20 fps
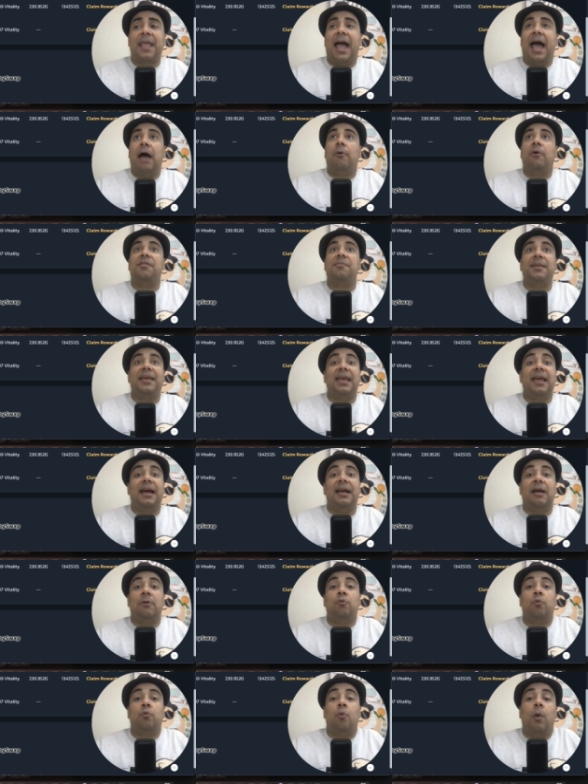I was making
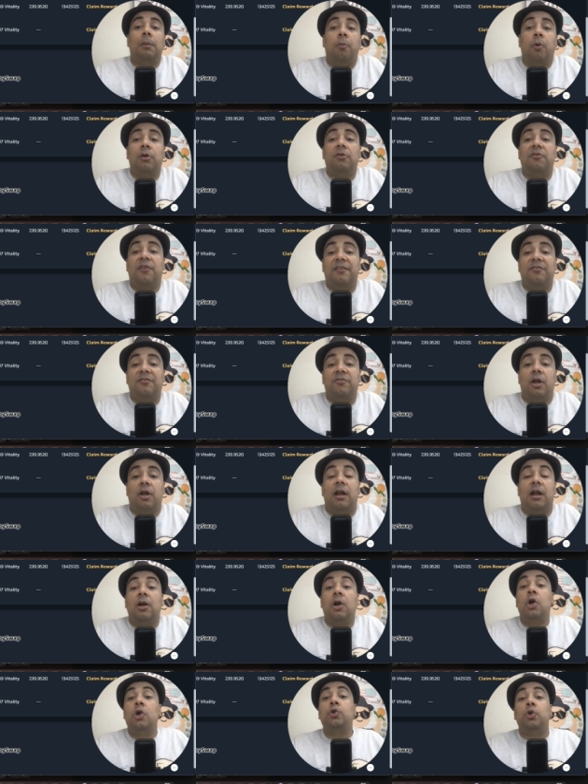around one point five
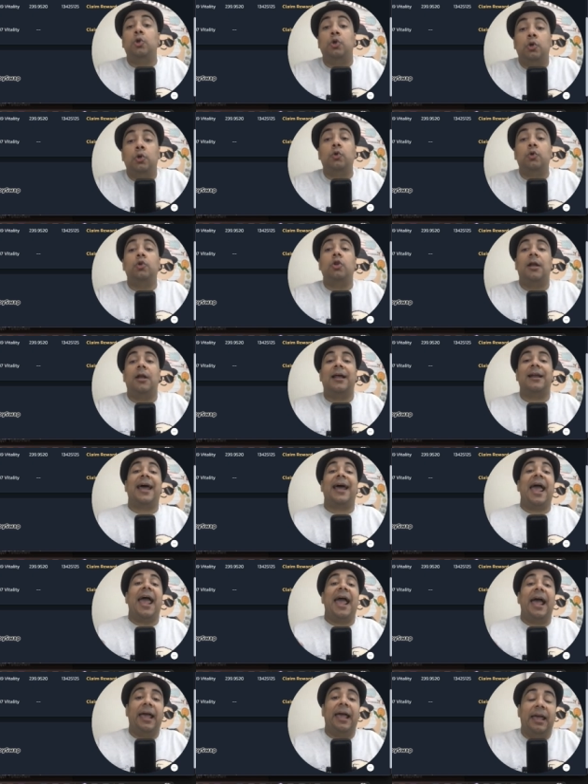to two dollars
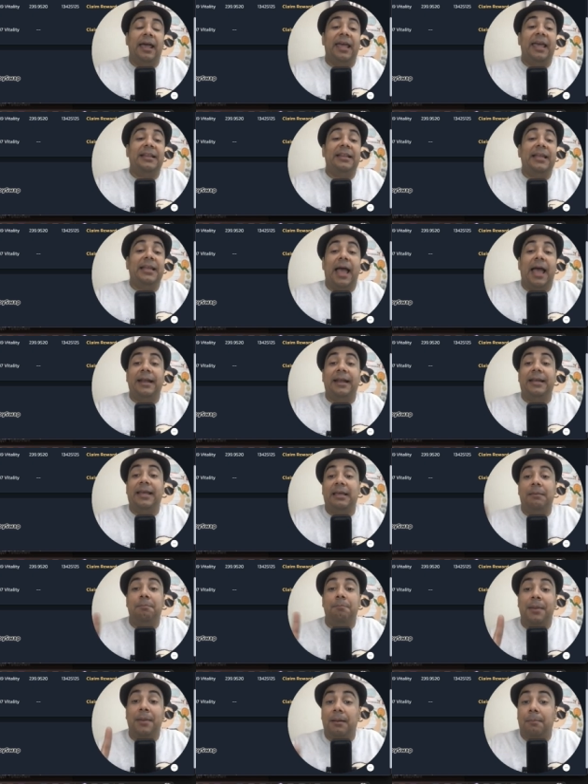a, a
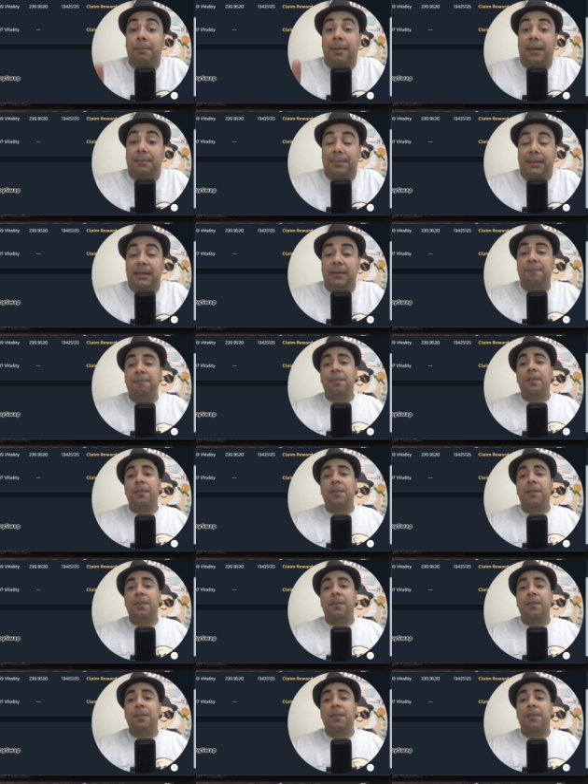day per baby.